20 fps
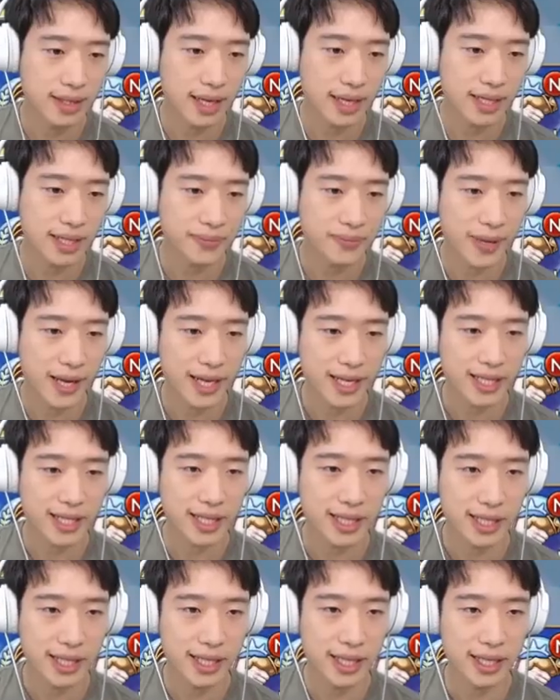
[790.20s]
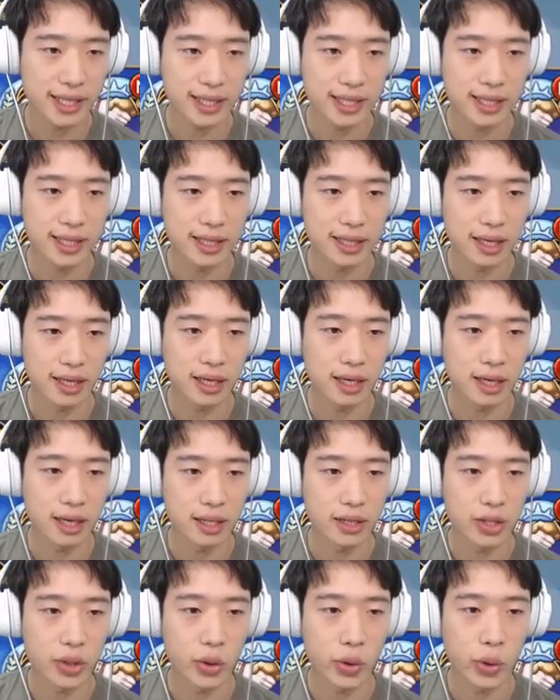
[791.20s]
that's basically
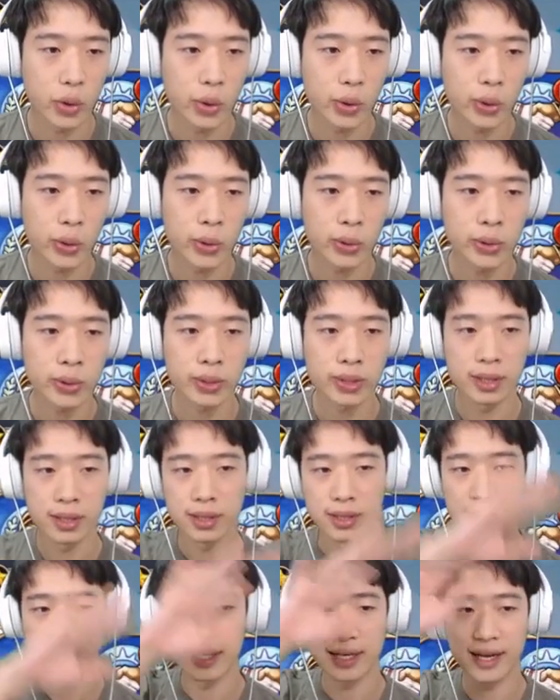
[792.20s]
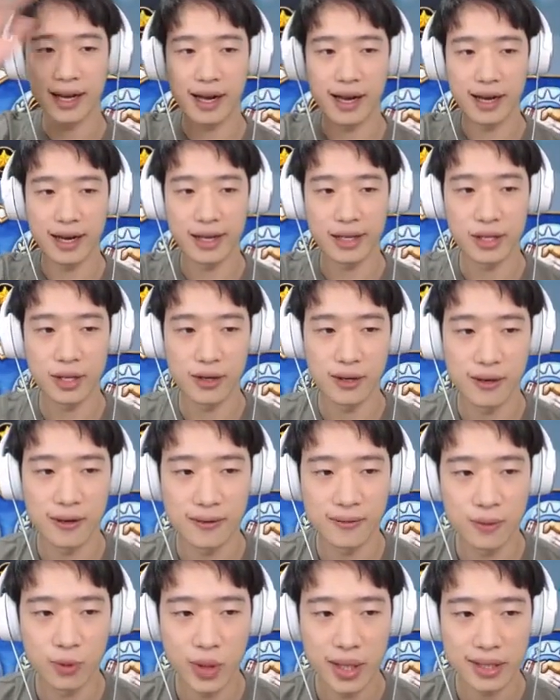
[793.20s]
the whole guide
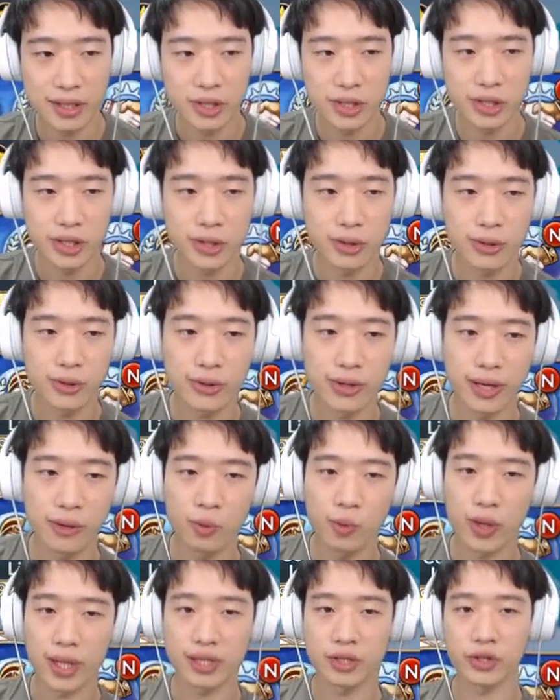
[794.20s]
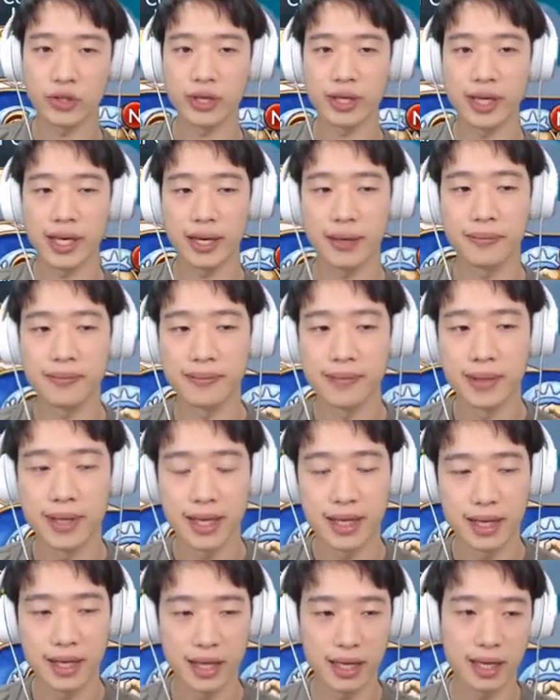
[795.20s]
of what to throw and what to keep
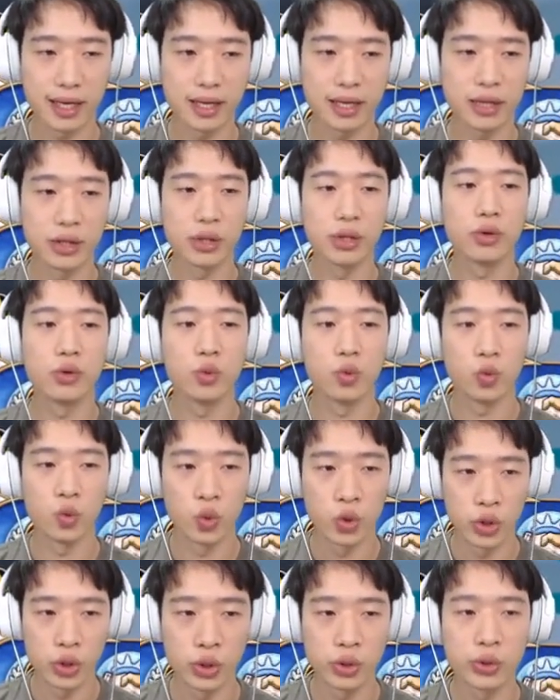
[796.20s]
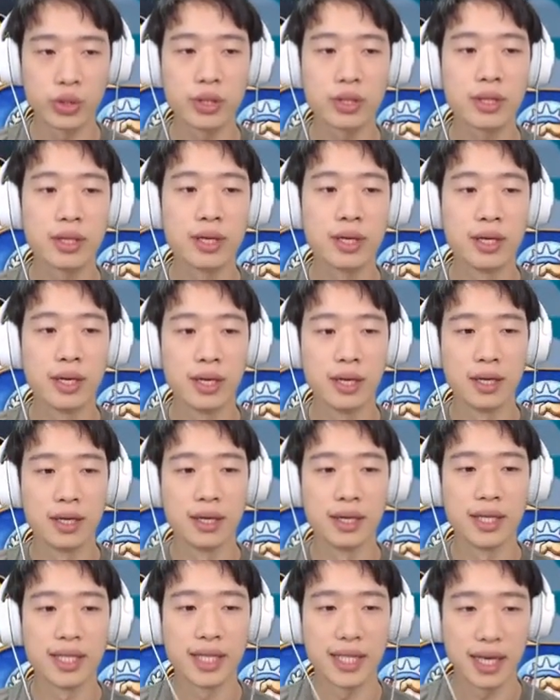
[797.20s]
in rune
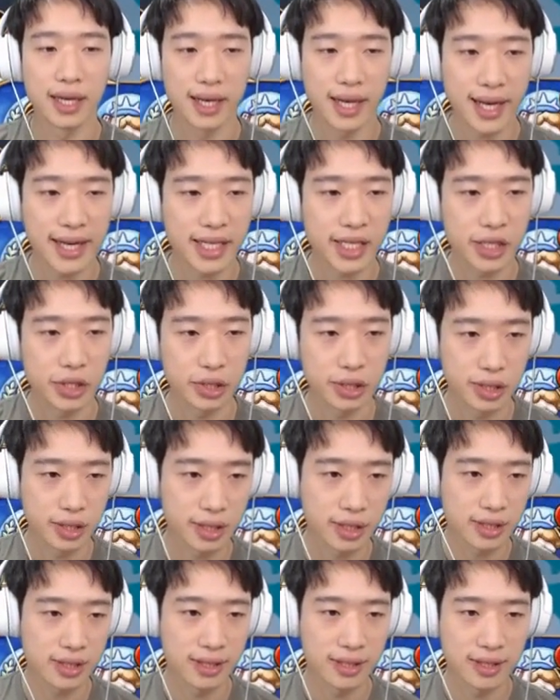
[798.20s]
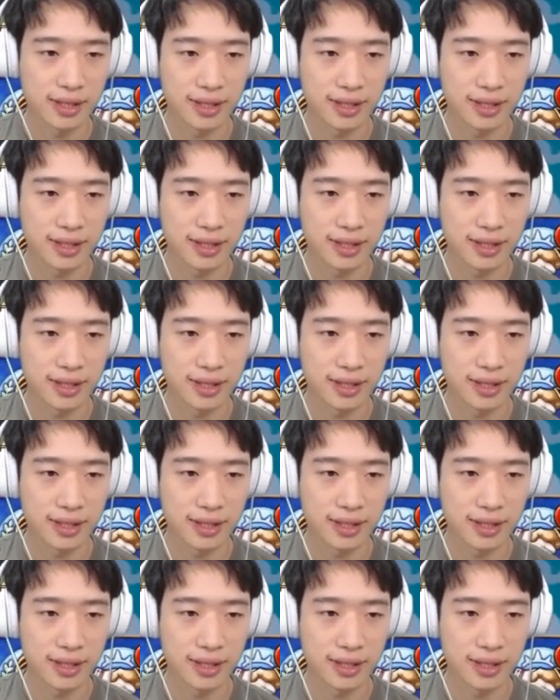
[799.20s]
selections.